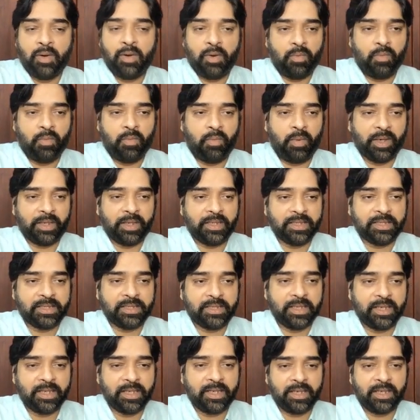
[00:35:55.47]
What is
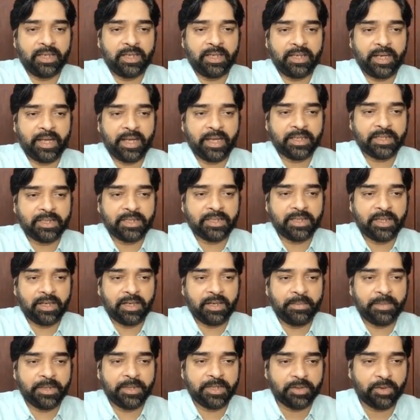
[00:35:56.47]
the next
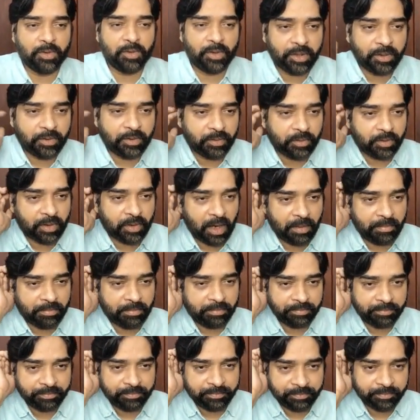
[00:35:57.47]
term is going to
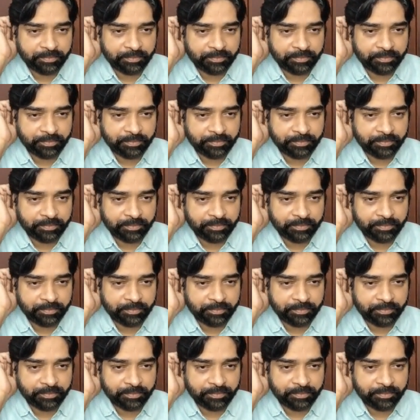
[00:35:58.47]
come?